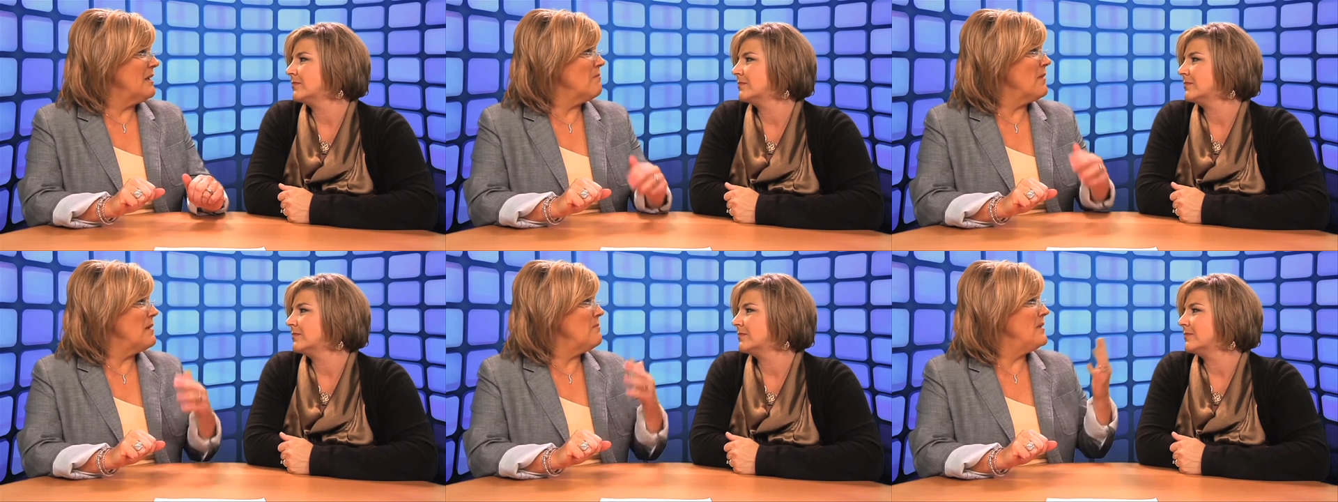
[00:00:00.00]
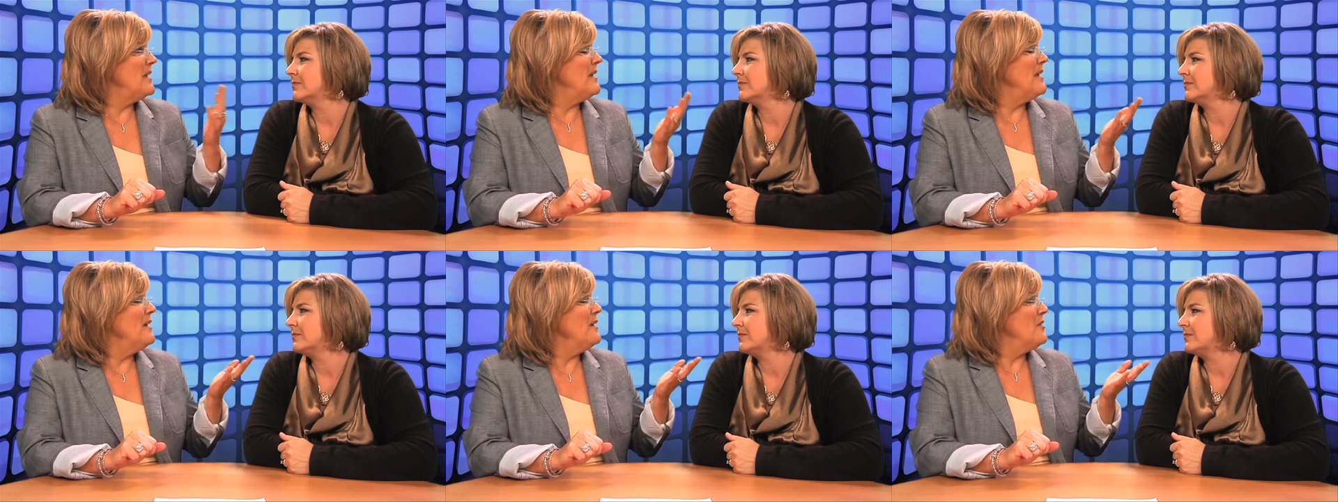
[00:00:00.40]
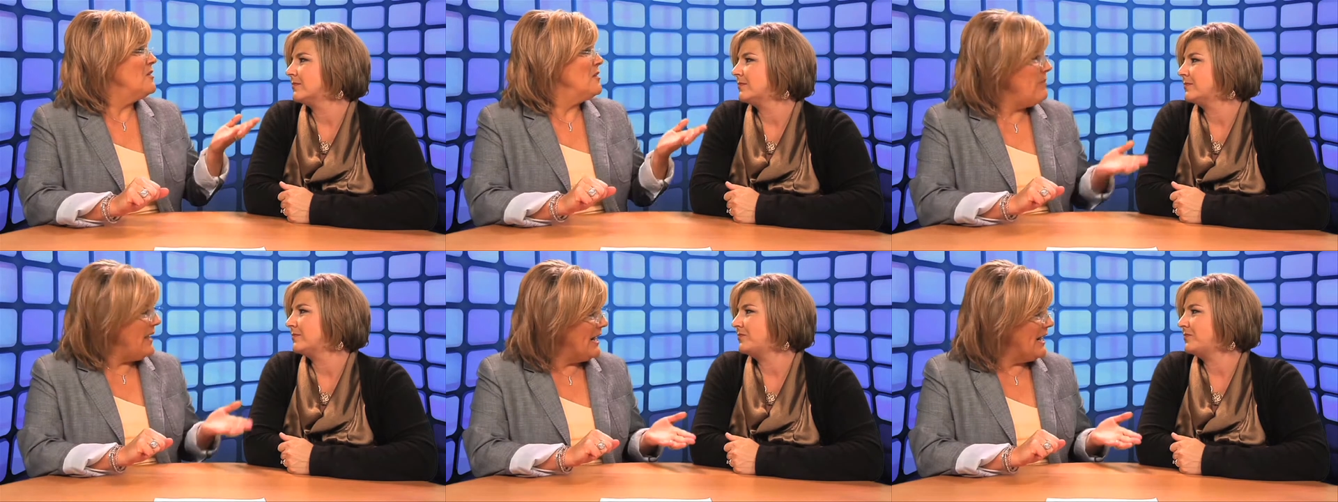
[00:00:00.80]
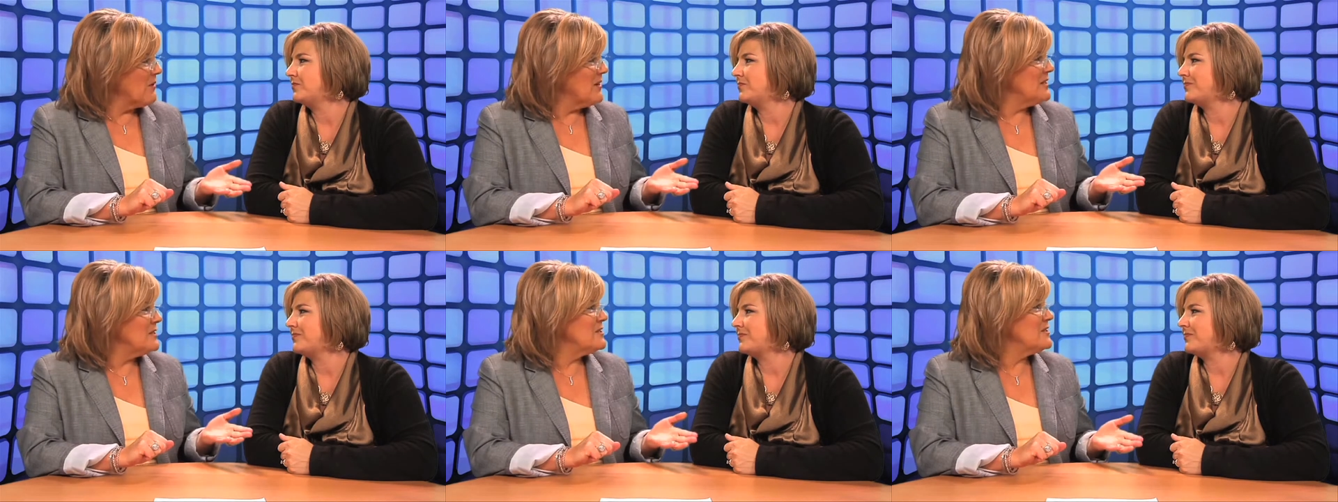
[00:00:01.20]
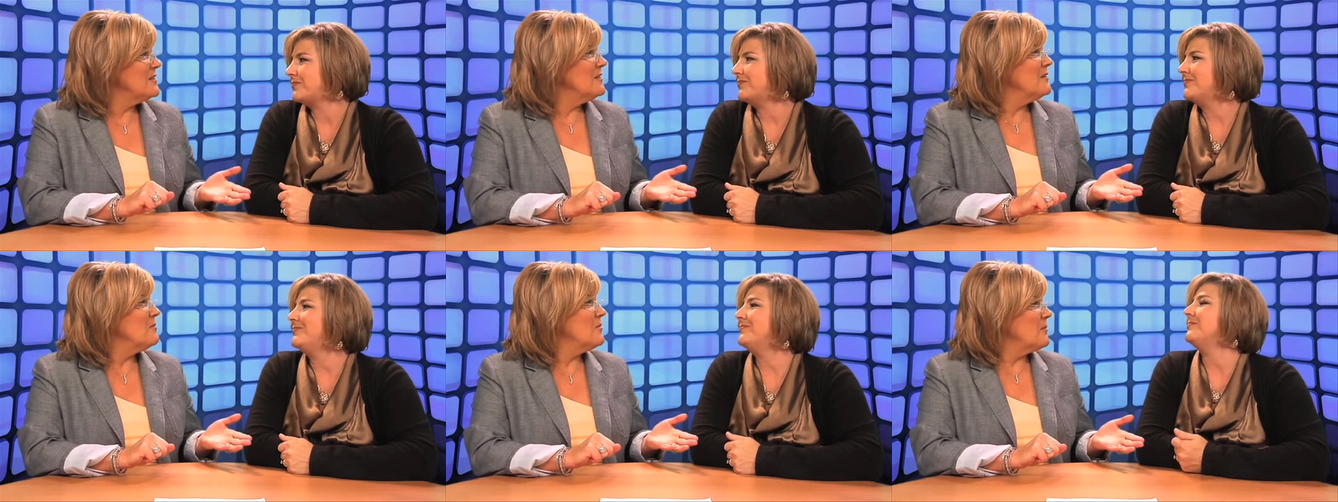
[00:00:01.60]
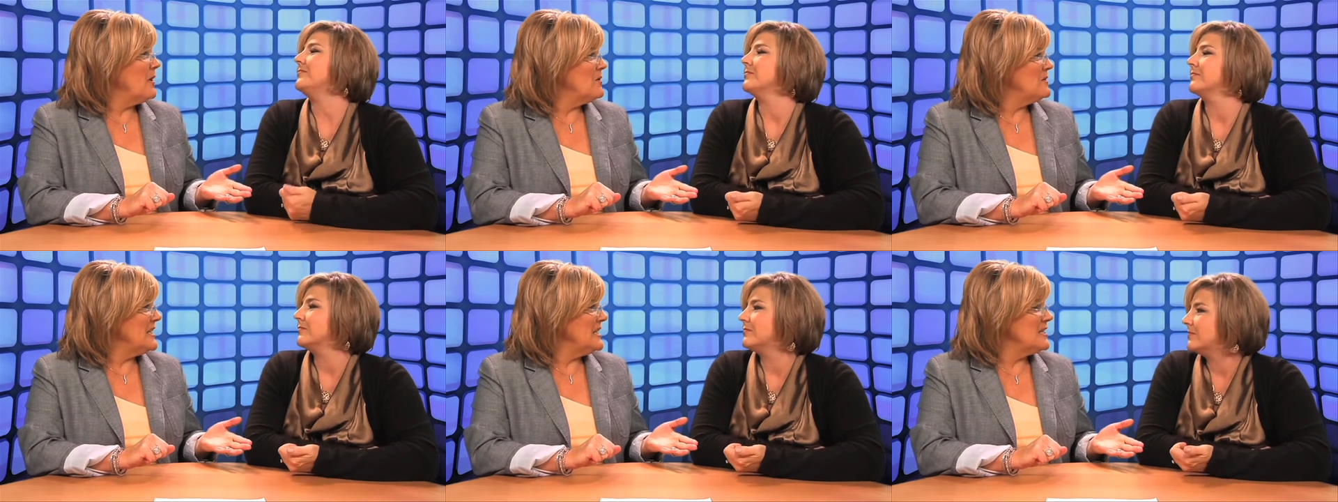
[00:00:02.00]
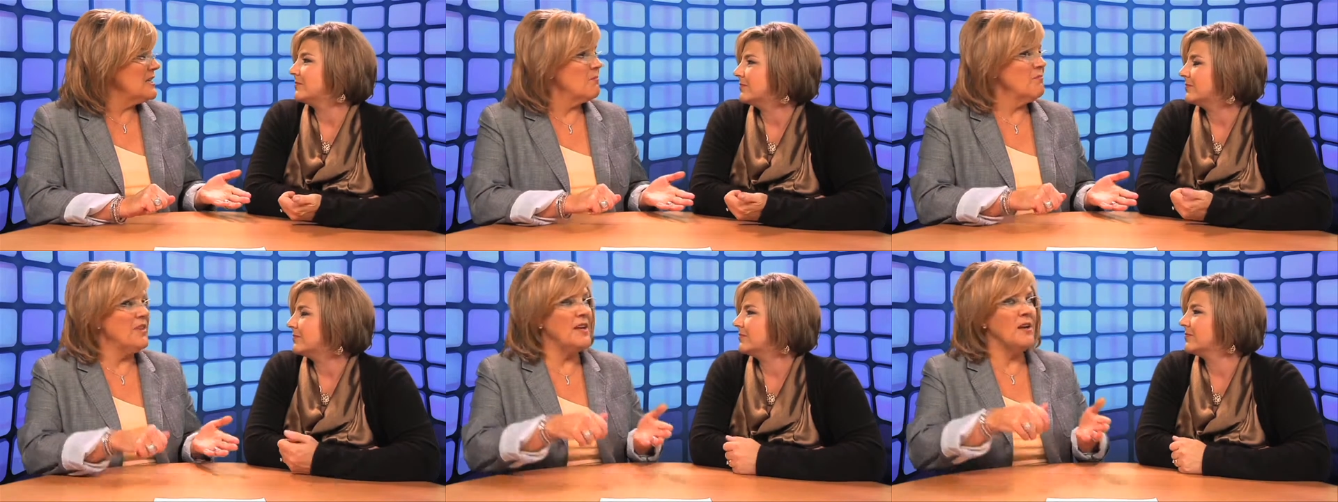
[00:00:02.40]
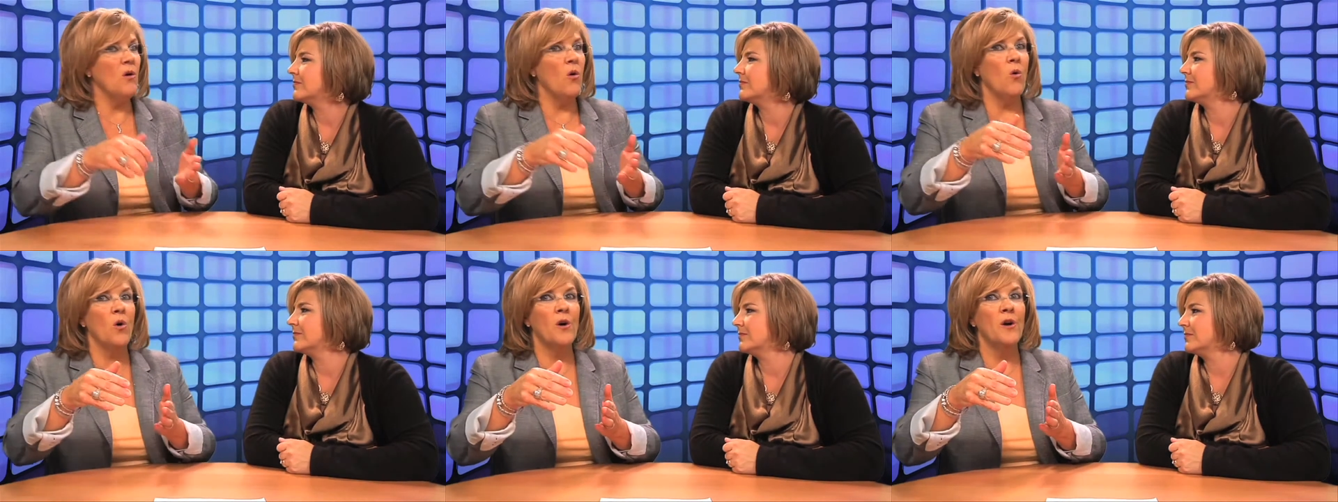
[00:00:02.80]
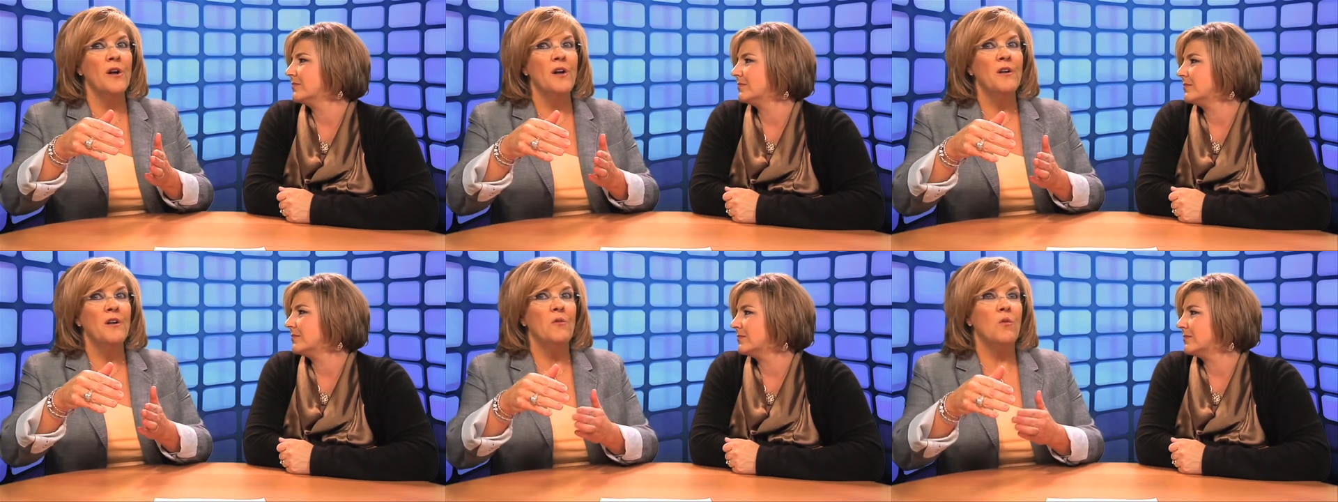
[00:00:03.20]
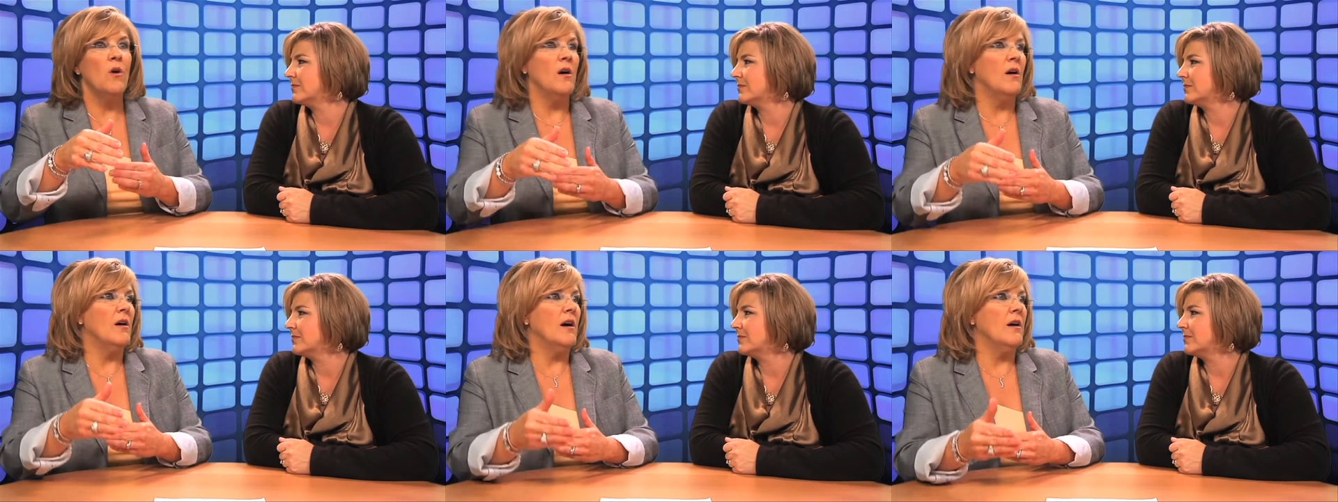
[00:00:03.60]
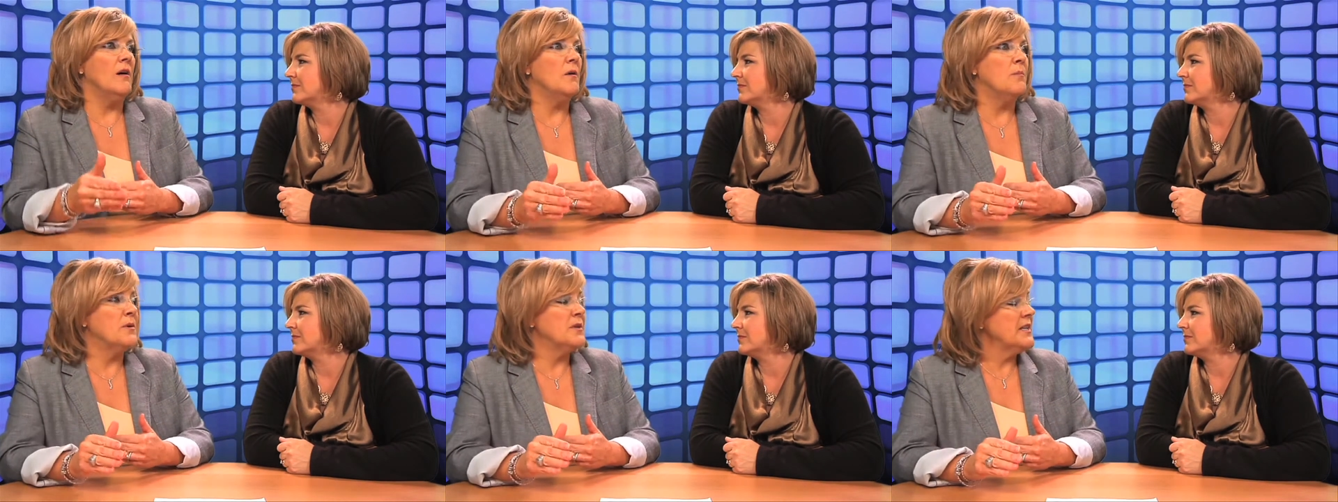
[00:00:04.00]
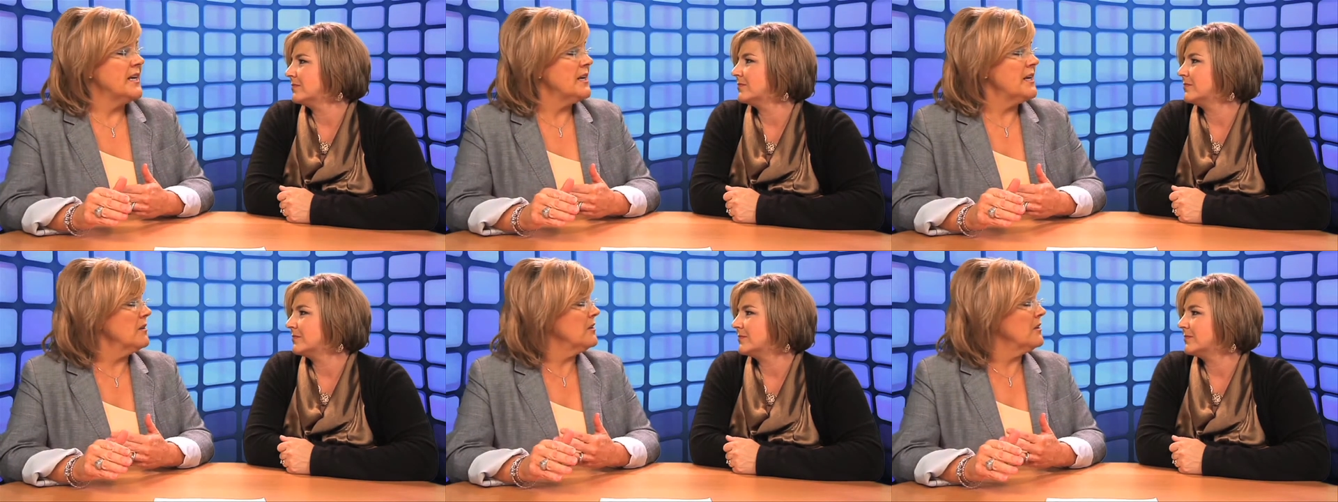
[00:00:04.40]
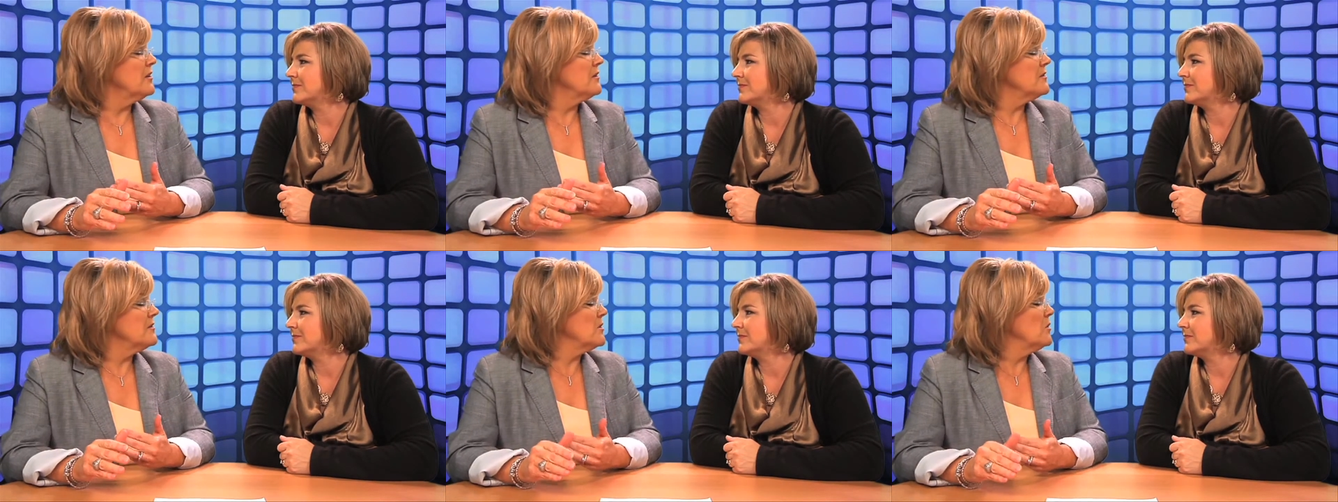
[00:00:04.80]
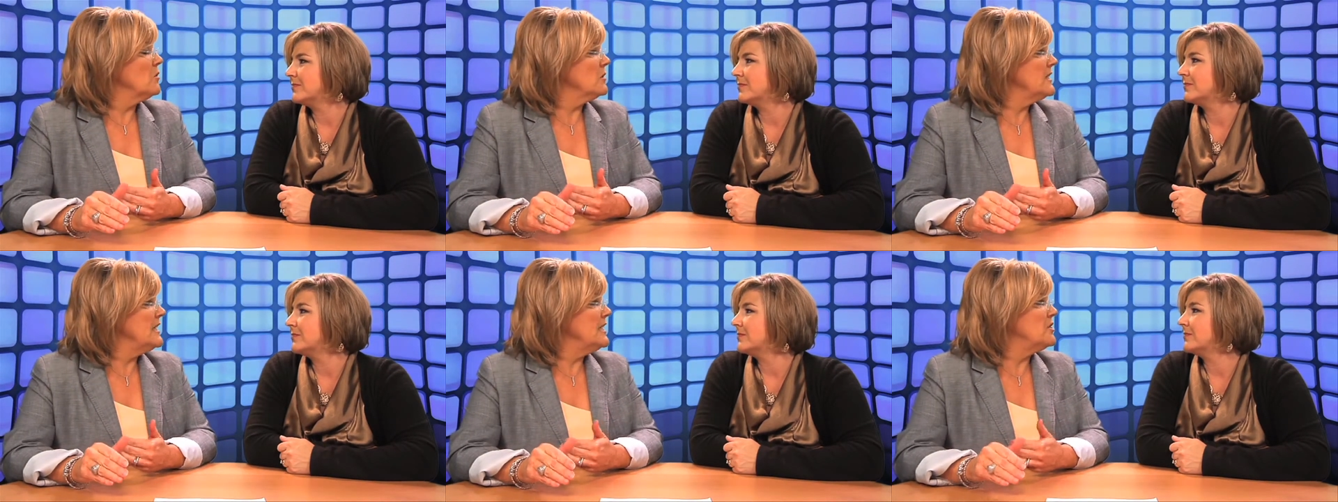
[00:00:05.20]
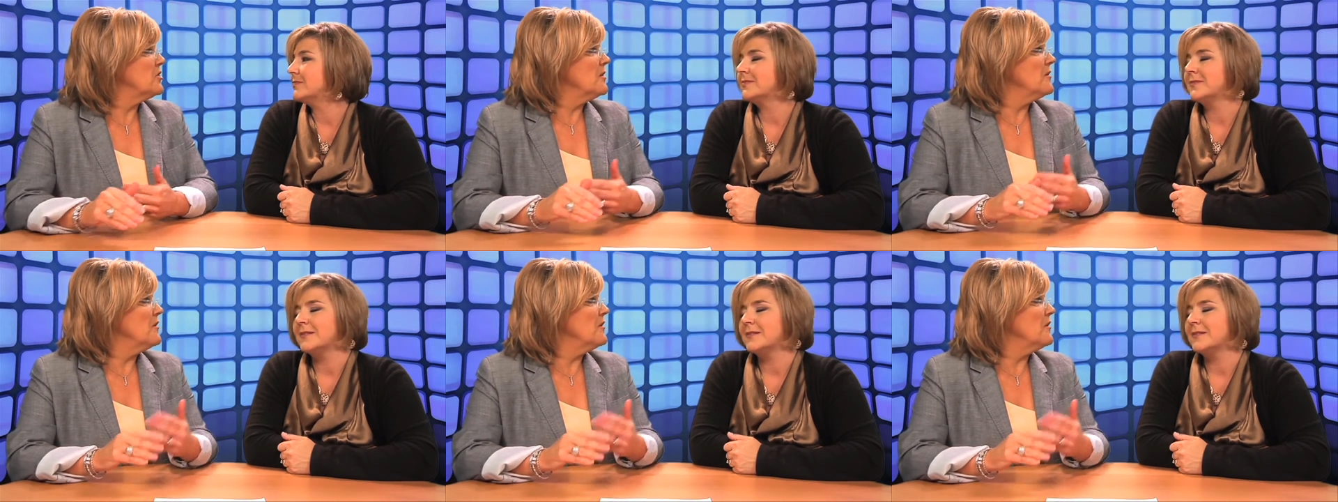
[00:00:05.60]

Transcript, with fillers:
Speaker 1: It might be the parents proposing something, or Uh, a particular school teacher